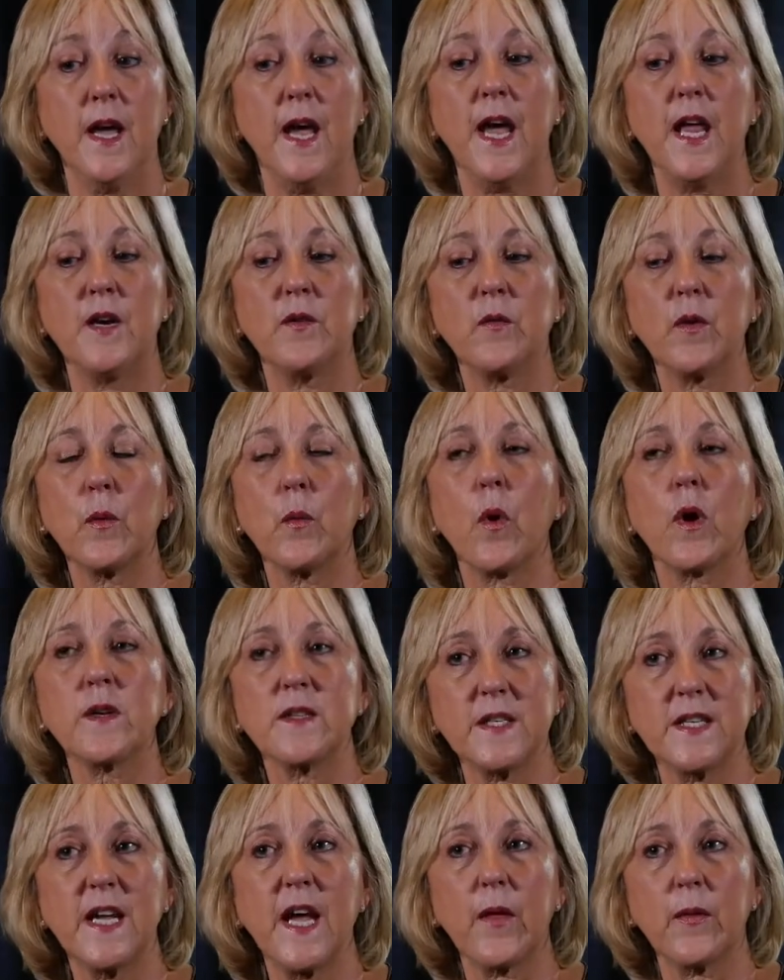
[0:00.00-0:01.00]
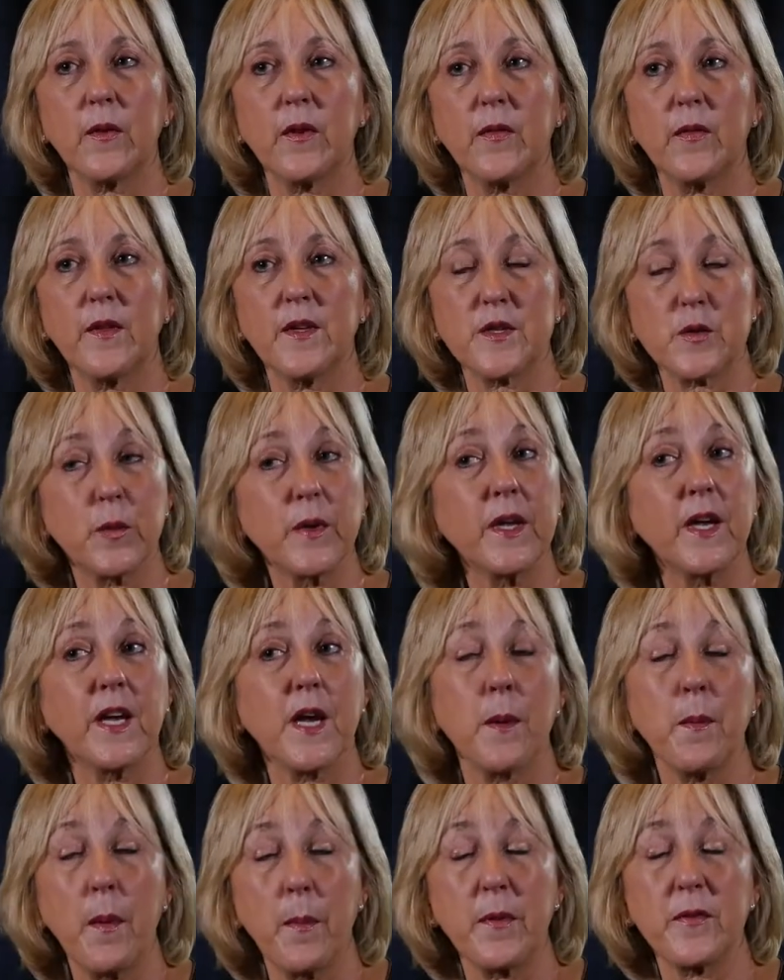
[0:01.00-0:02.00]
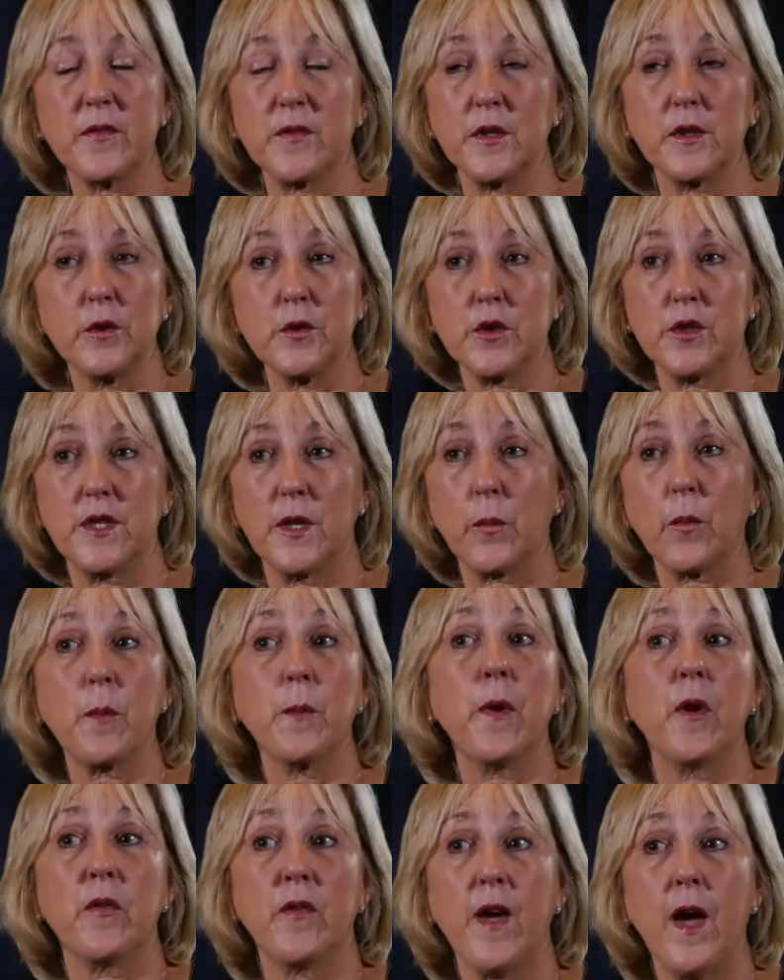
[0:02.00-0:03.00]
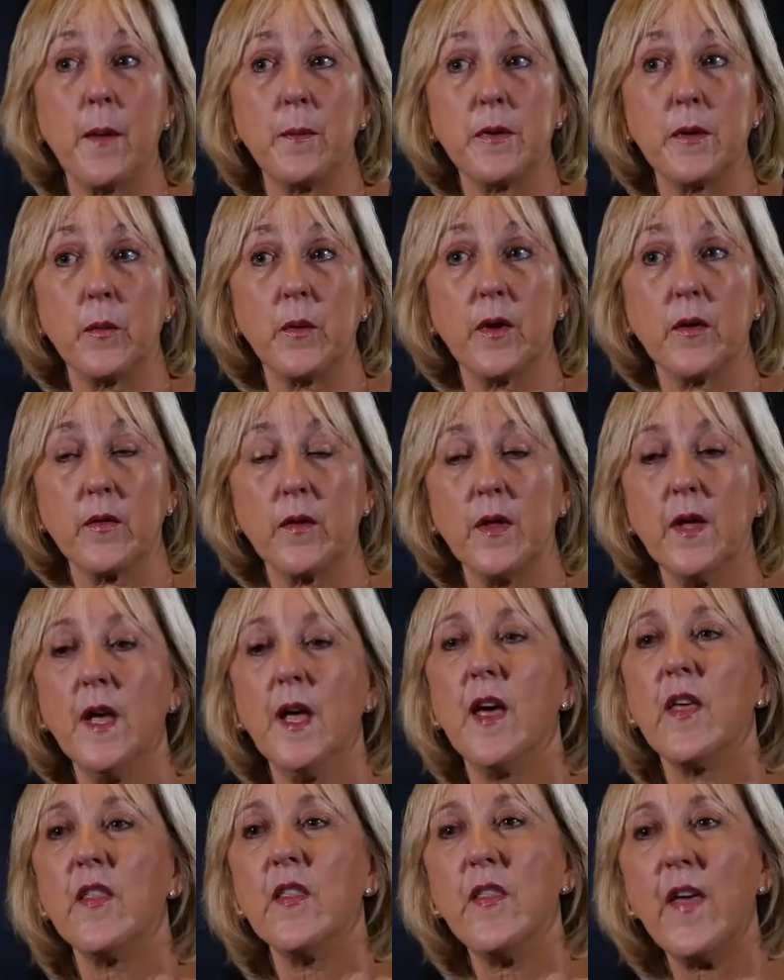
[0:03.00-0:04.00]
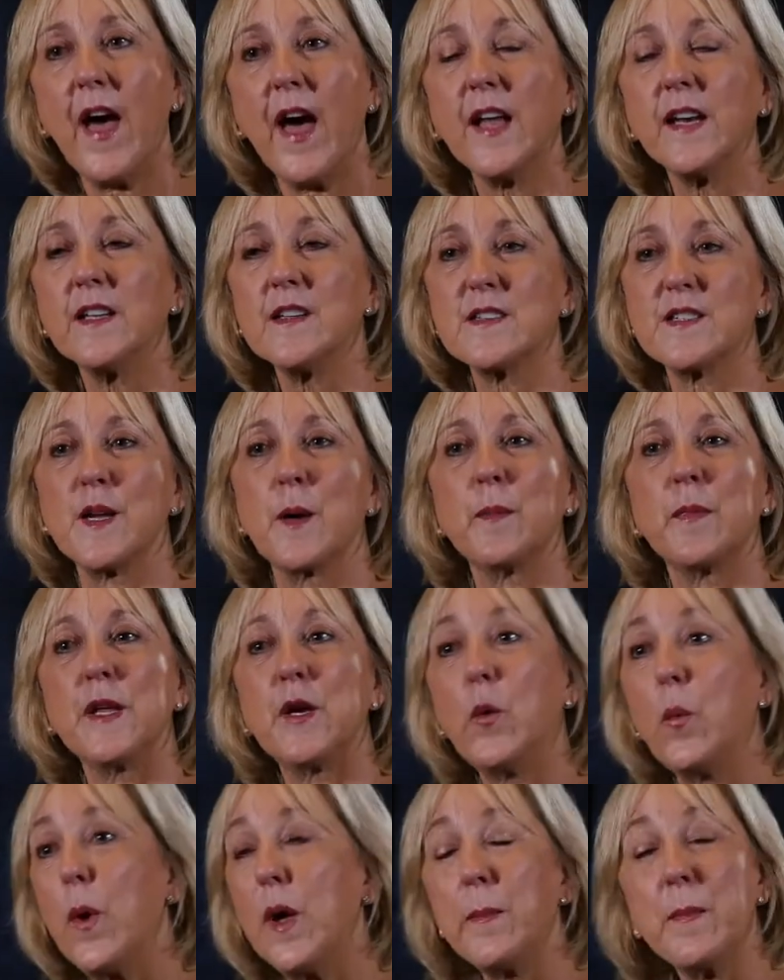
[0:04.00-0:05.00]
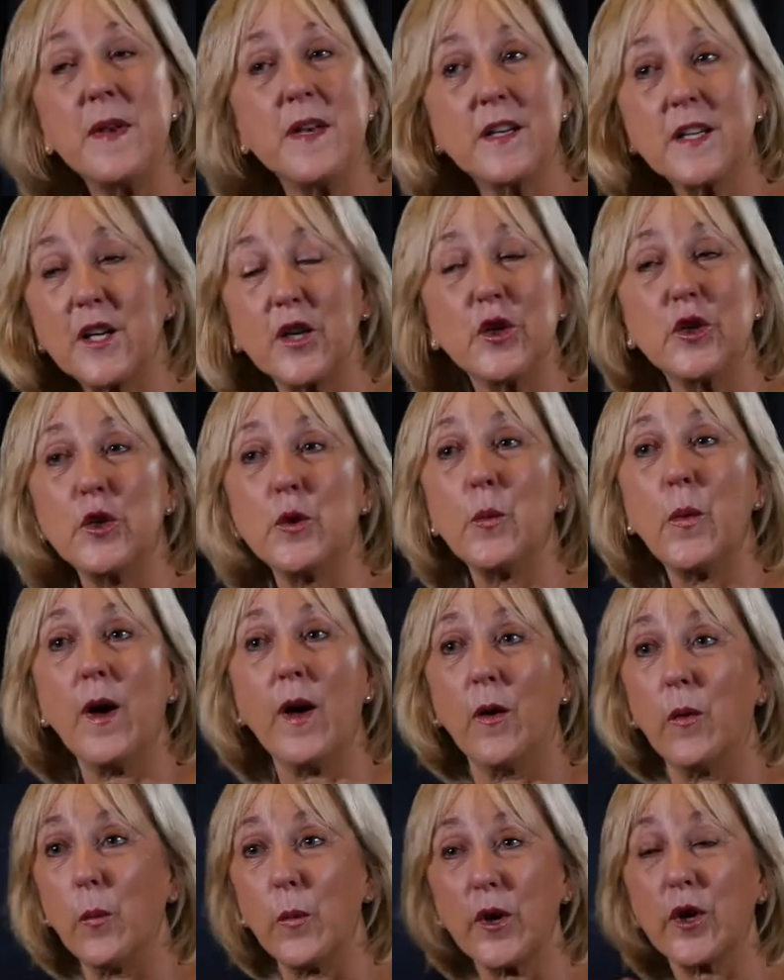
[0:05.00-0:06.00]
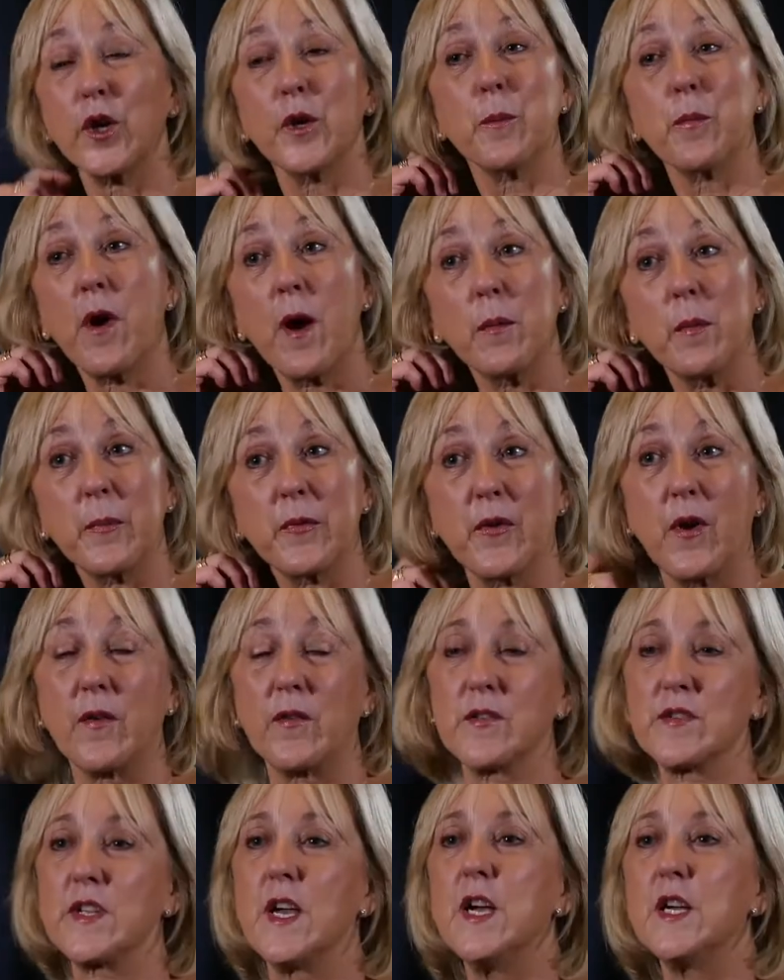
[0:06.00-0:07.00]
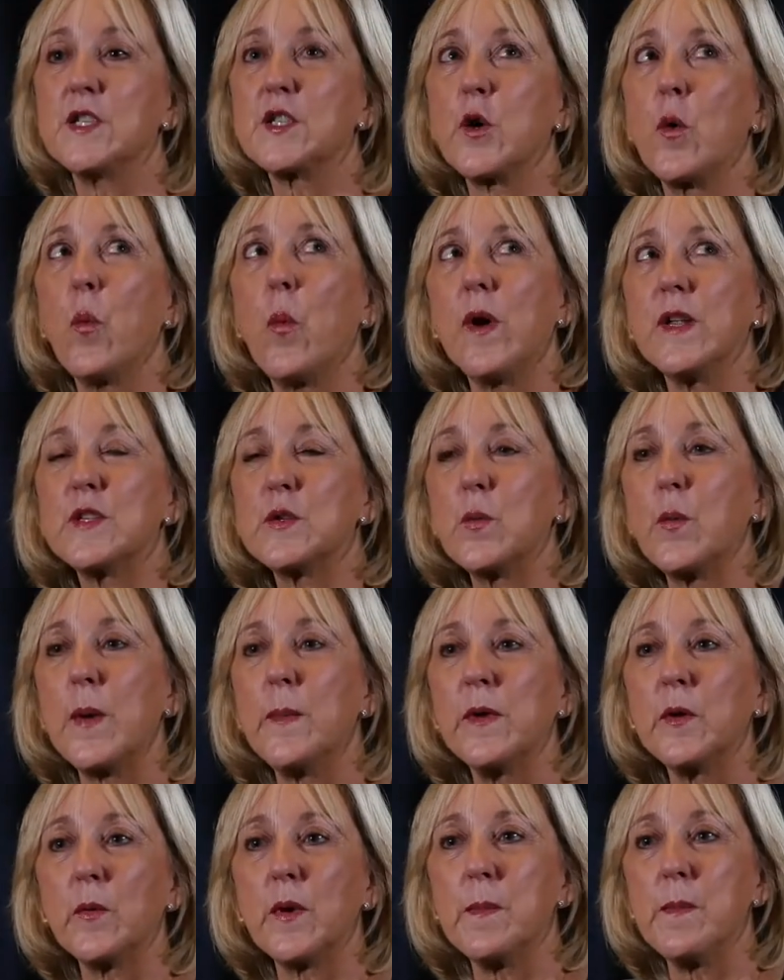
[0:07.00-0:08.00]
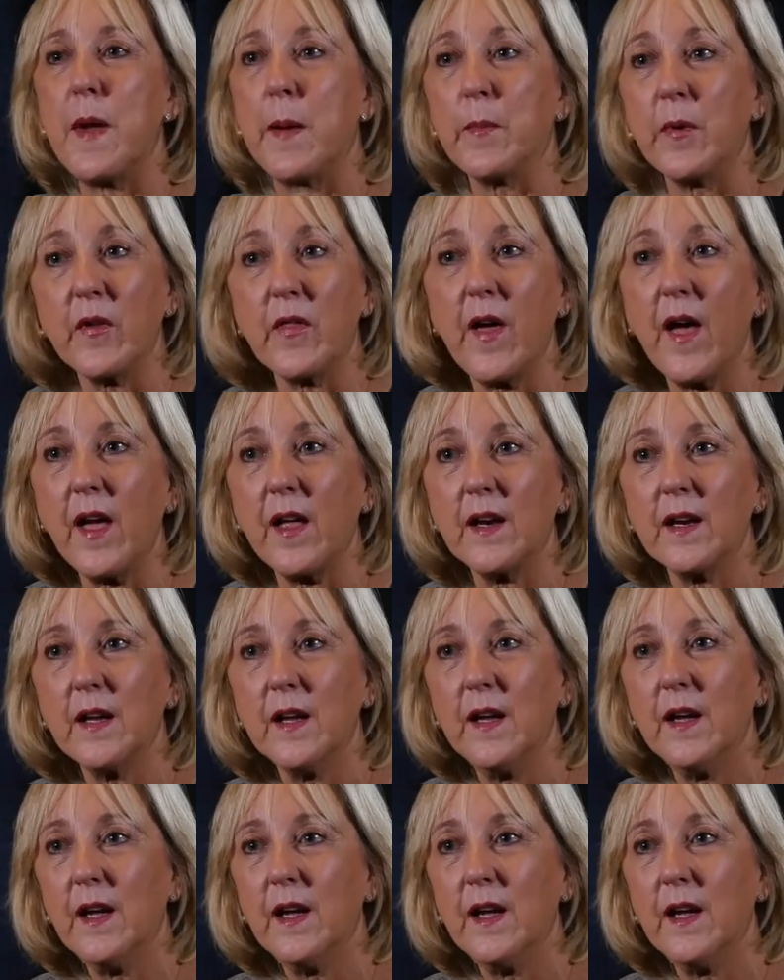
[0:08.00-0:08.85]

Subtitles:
And if we work together at this, we can come up with a solution that we're both happy with. That is something women can do well. We're good problem solvers. So once women remember that,